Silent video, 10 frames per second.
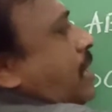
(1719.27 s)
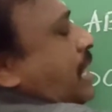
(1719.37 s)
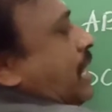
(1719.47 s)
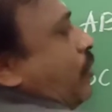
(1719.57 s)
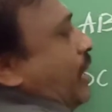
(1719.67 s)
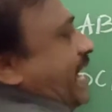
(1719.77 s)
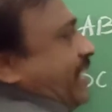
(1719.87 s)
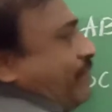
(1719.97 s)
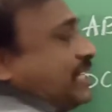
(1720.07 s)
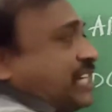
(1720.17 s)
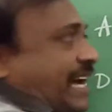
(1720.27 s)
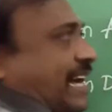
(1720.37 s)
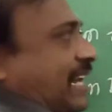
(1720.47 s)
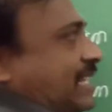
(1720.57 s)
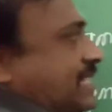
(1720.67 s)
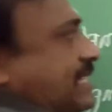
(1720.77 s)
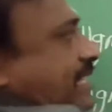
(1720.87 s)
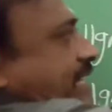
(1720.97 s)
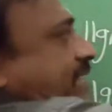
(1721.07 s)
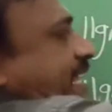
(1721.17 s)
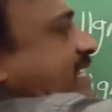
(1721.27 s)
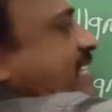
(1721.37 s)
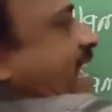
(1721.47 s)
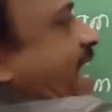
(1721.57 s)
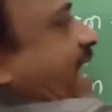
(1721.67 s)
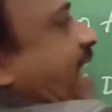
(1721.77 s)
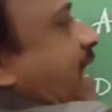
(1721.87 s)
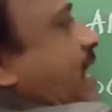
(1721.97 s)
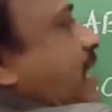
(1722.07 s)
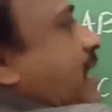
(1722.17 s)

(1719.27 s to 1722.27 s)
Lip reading: Now again, which angles? This angle.